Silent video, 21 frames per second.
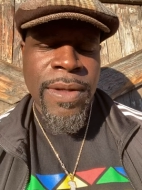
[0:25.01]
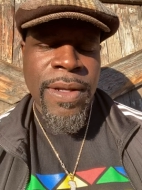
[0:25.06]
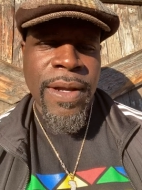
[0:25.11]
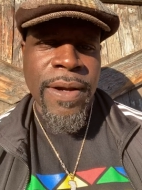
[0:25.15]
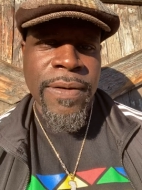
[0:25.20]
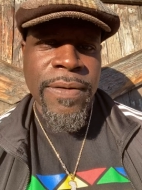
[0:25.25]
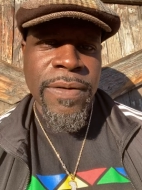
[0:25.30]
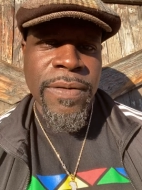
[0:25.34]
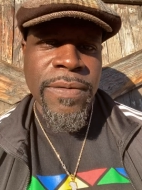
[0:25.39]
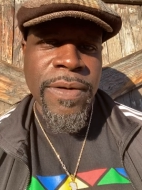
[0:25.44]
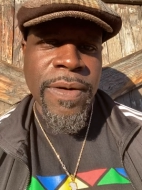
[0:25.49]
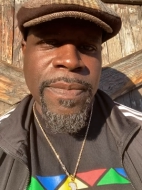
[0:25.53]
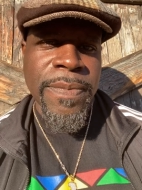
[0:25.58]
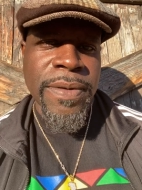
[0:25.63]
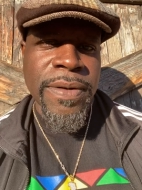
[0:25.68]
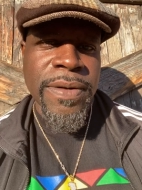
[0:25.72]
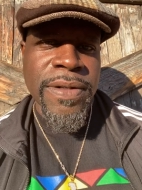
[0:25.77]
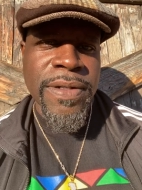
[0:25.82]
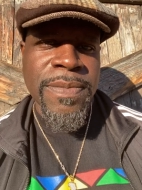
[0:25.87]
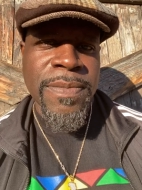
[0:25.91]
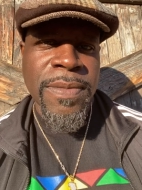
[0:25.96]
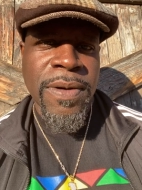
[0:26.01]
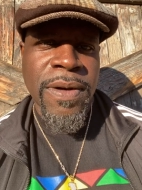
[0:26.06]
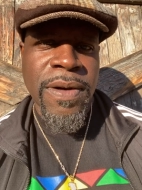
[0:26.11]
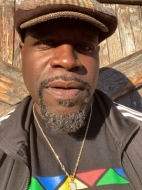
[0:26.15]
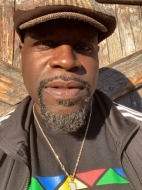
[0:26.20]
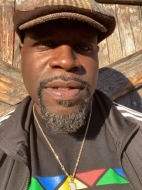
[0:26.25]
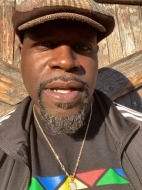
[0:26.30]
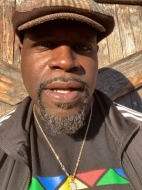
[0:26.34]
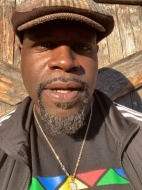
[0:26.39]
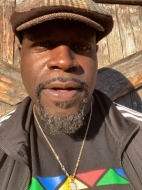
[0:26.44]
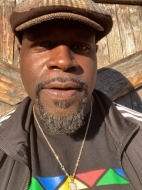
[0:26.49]
I grew up in a small
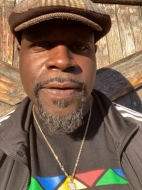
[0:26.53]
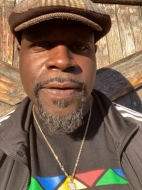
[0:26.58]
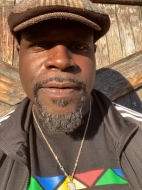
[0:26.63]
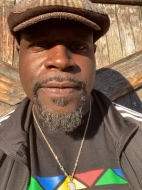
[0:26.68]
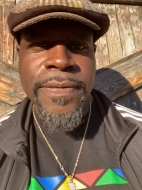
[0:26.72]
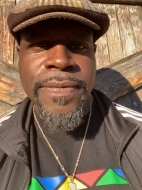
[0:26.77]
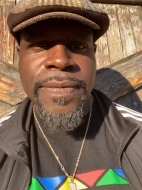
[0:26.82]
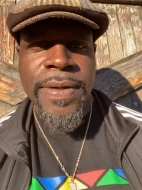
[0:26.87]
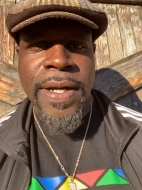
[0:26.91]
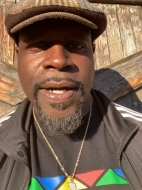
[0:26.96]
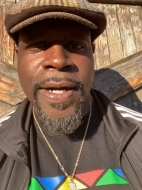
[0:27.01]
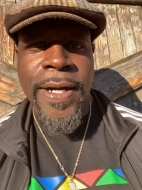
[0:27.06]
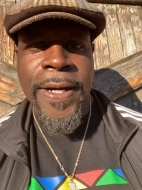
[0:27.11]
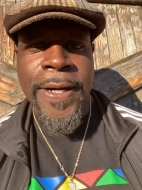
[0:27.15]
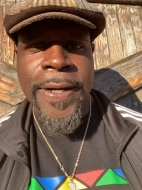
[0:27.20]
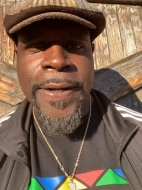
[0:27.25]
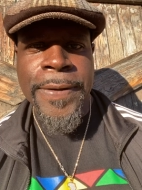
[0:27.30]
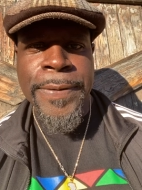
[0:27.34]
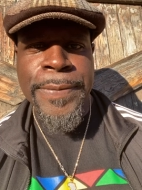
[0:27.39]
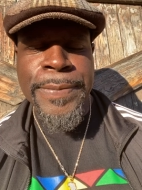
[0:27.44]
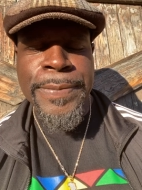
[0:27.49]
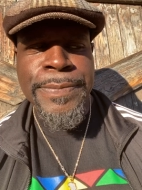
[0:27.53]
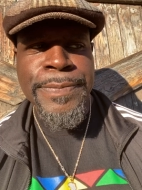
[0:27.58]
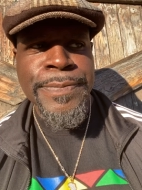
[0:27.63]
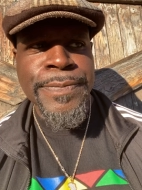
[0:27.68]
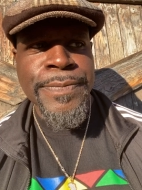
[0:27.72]
town, um,